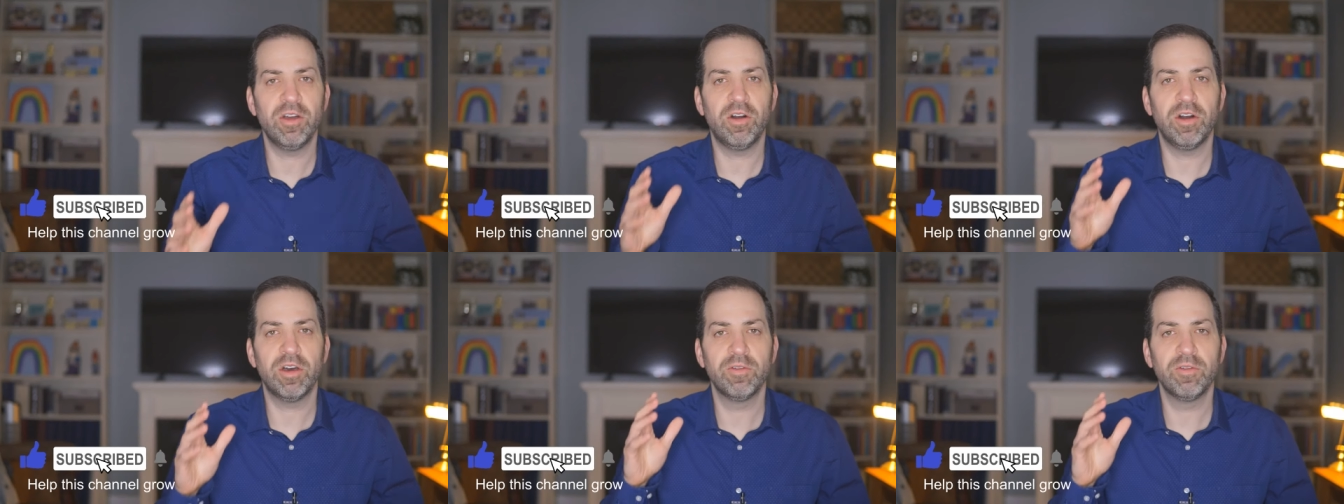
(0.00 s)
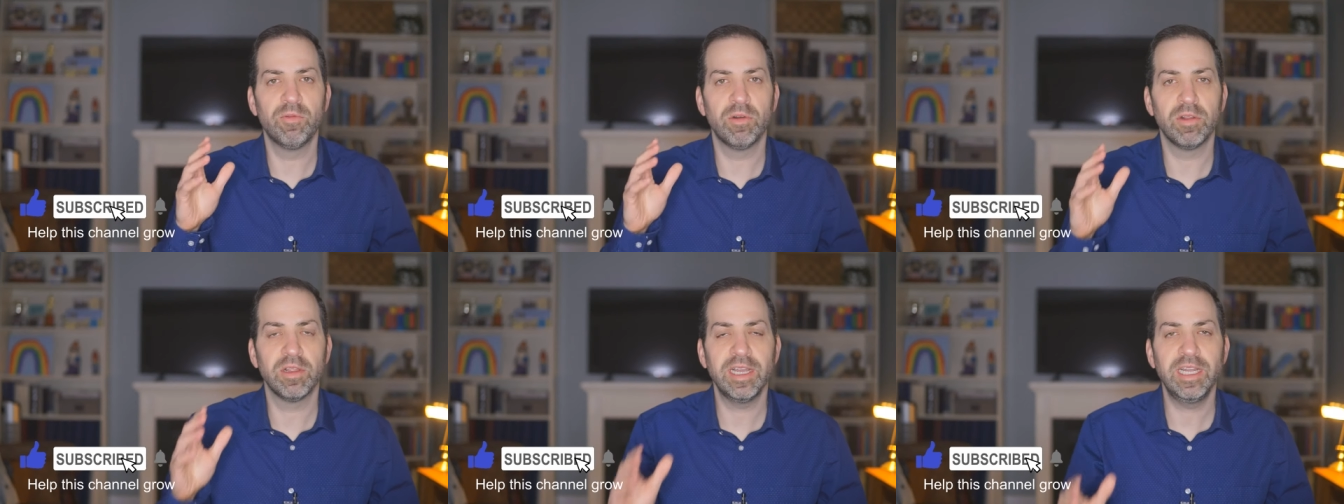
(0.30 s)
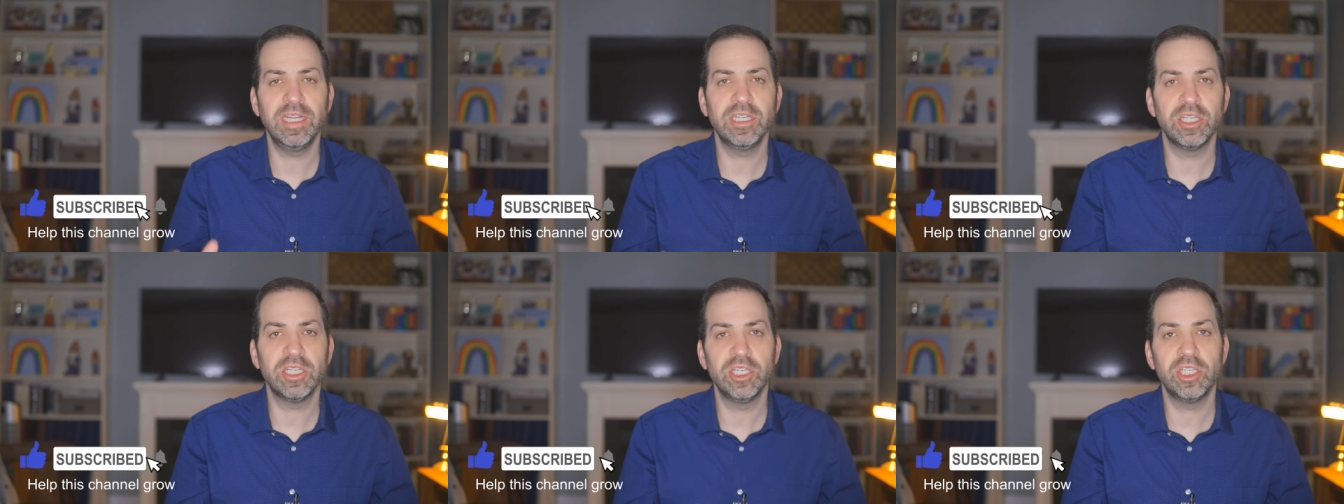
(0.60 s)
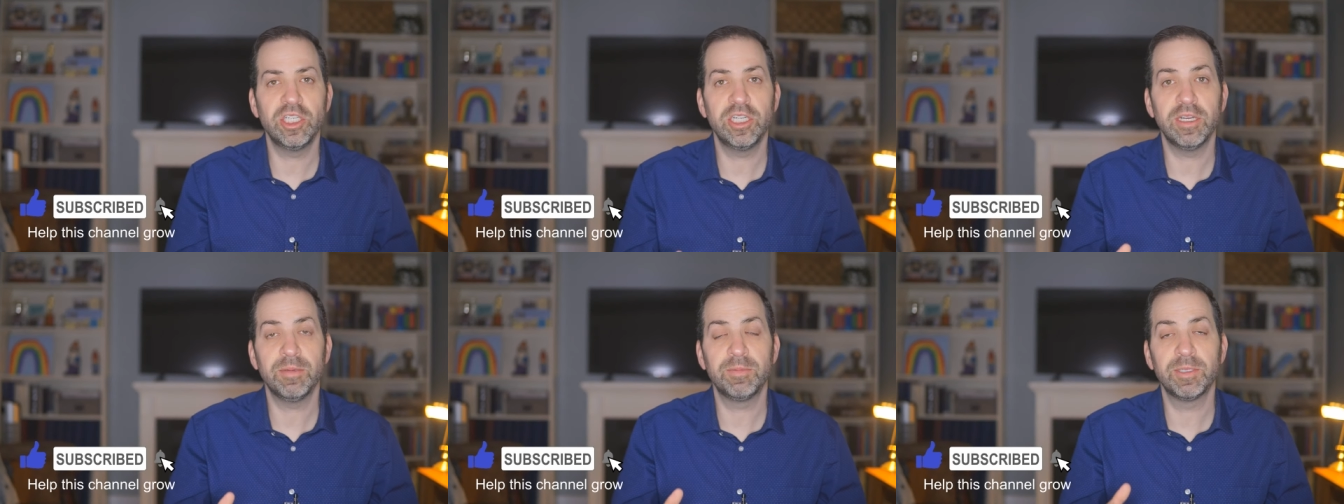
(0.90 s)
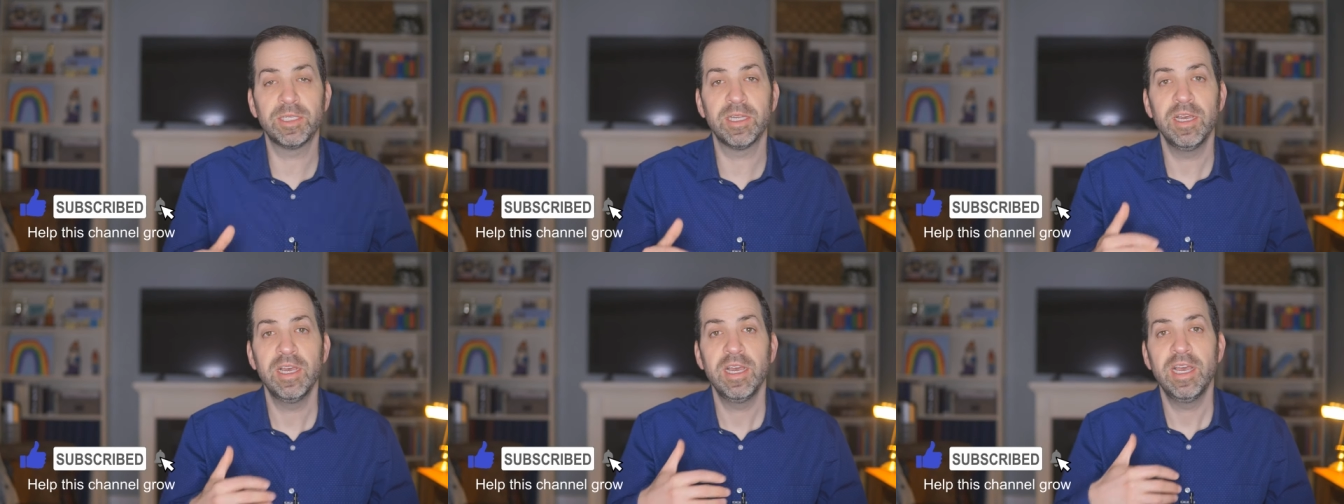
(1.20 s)
on
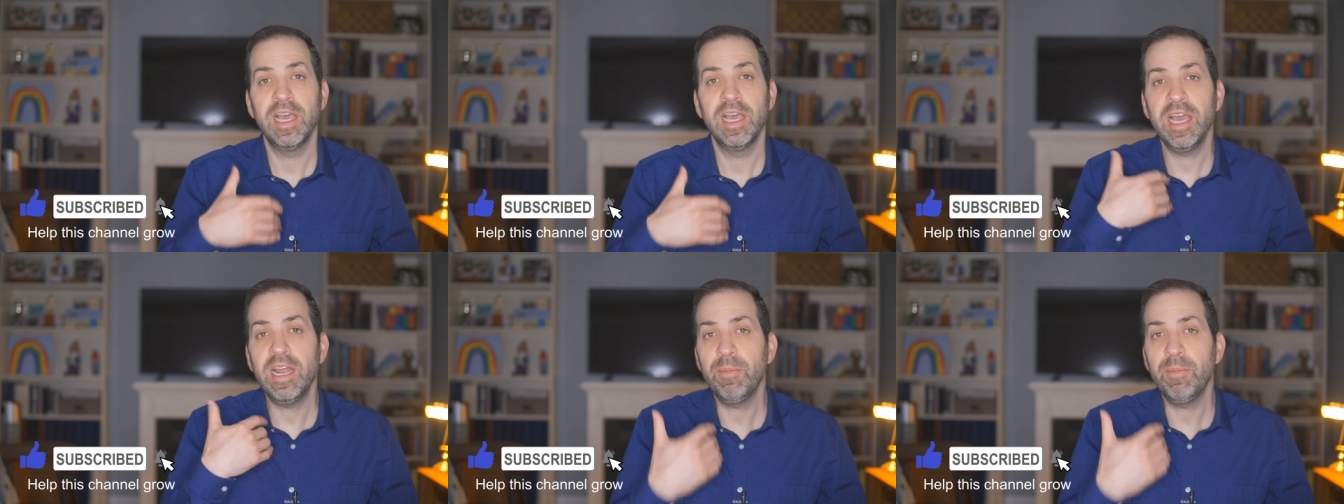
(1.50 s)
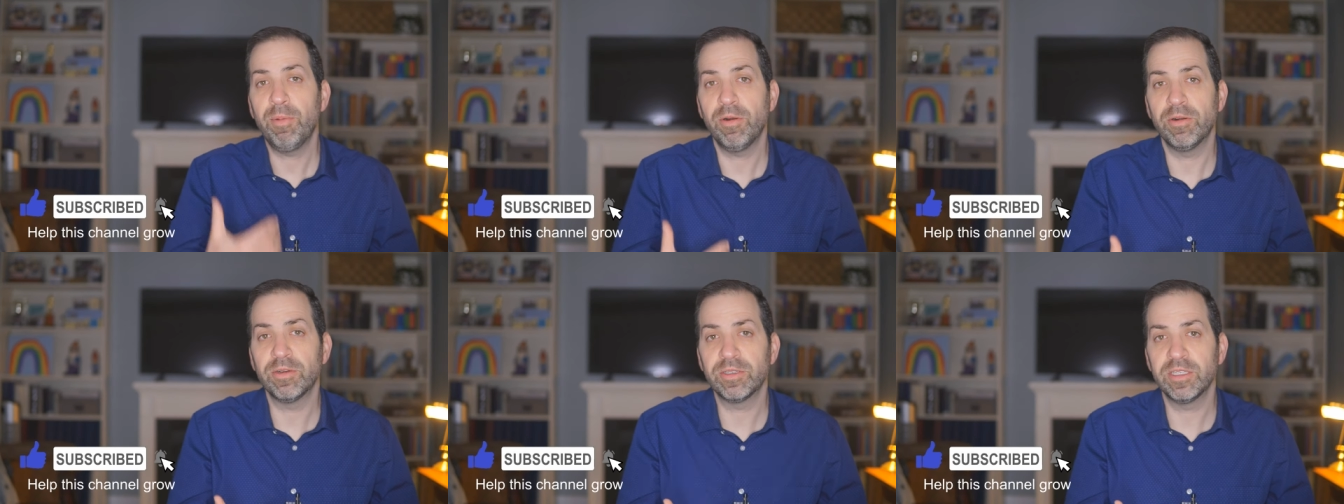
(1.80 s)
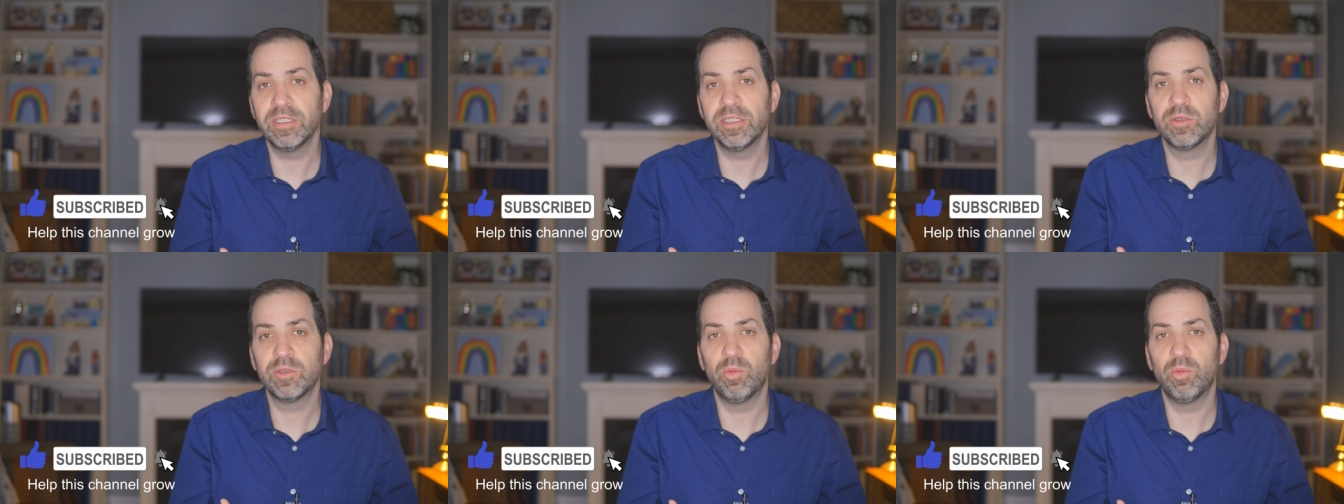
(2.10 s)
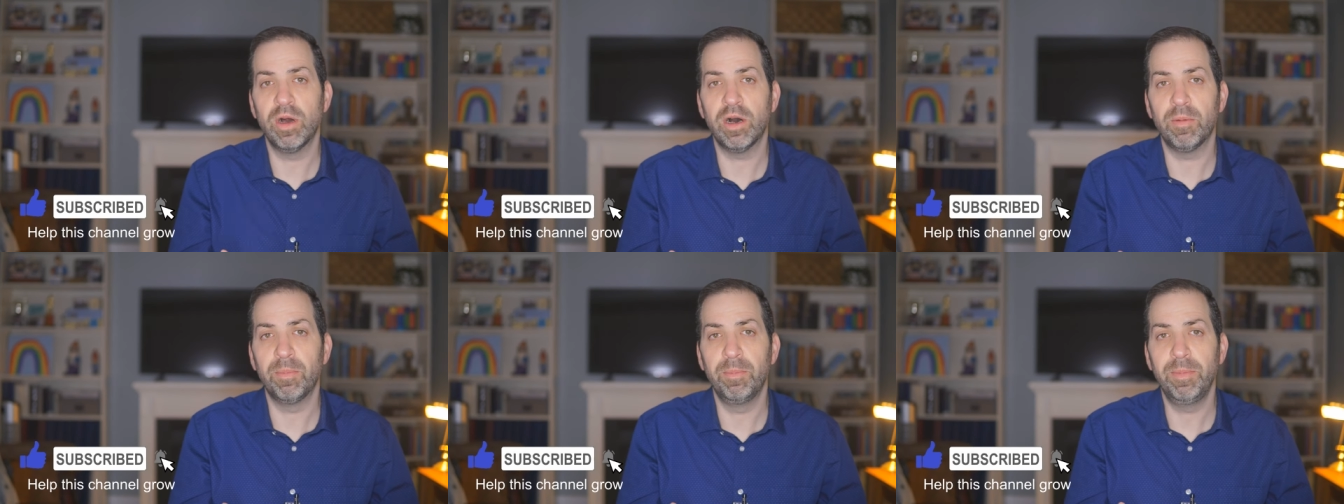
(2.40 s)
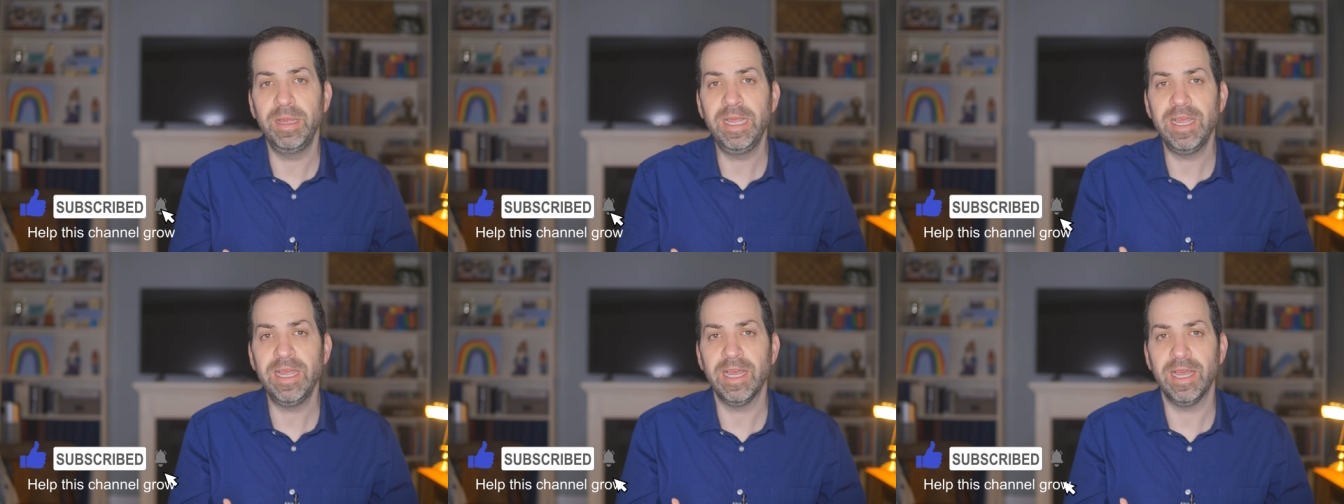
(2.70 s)
relationships and a person's
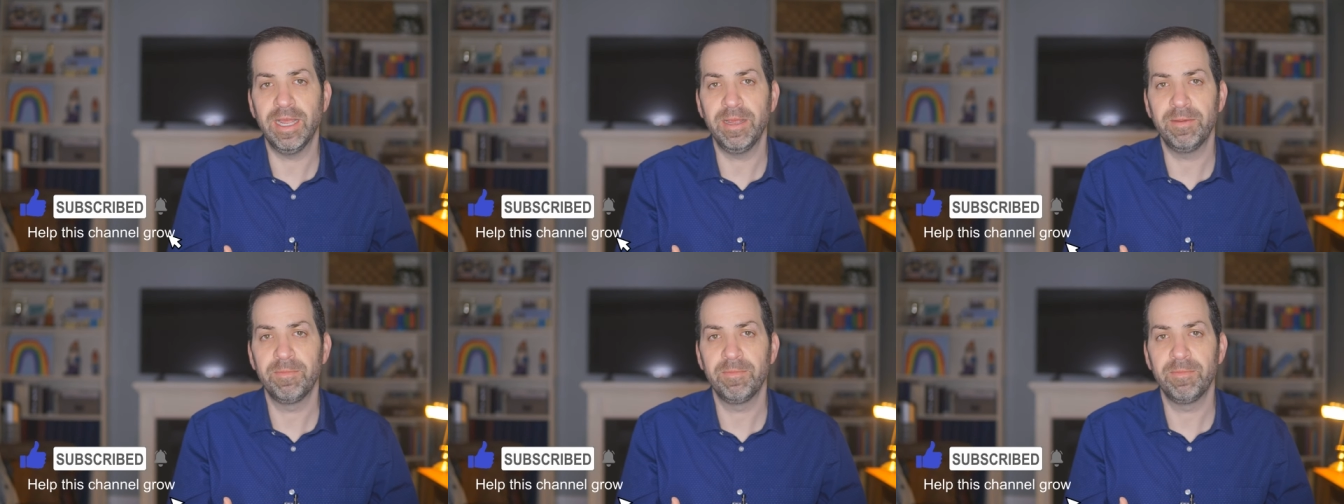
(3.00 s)
well-being.